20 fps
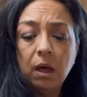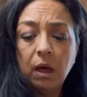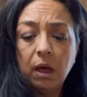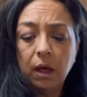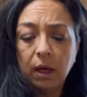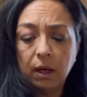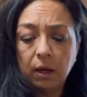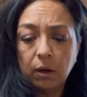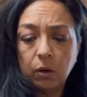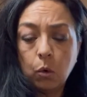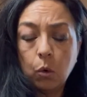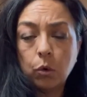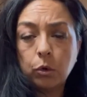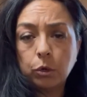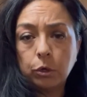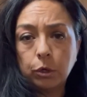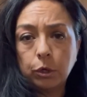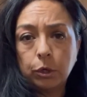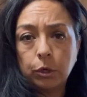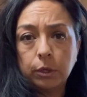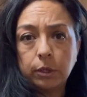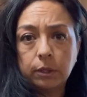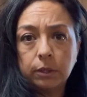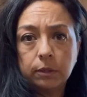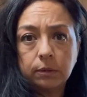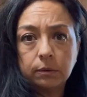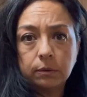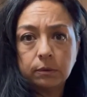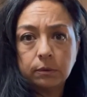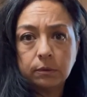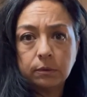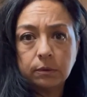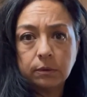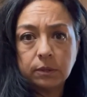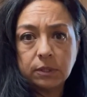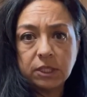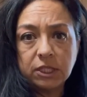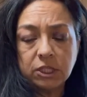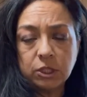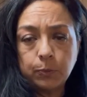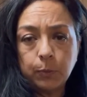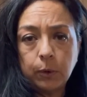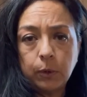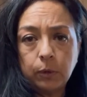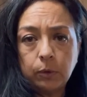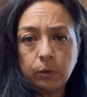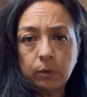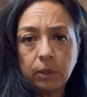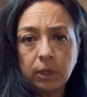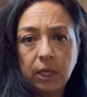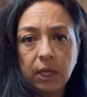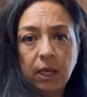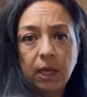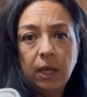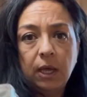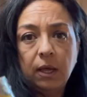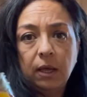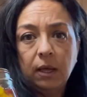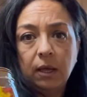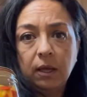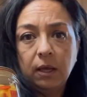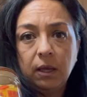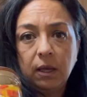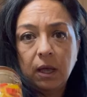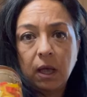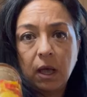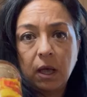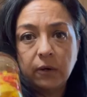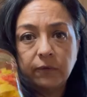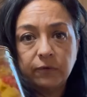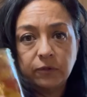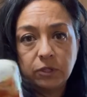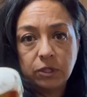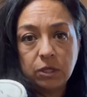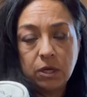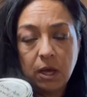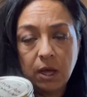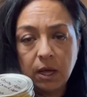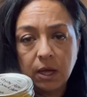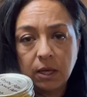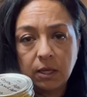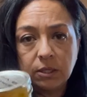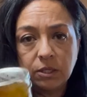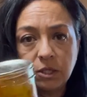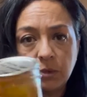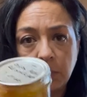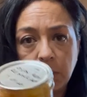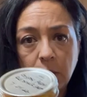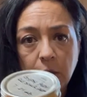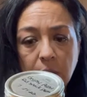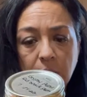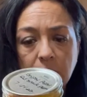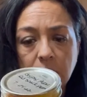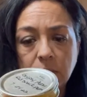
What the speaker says: a 1/4 teaspoon of turmeric